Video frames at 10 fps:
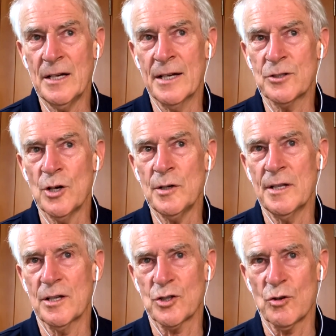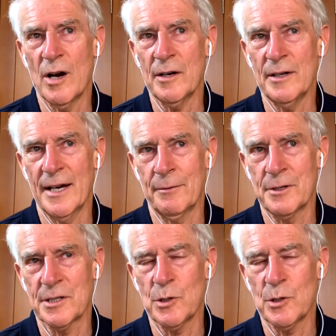And certainly the stronger languages.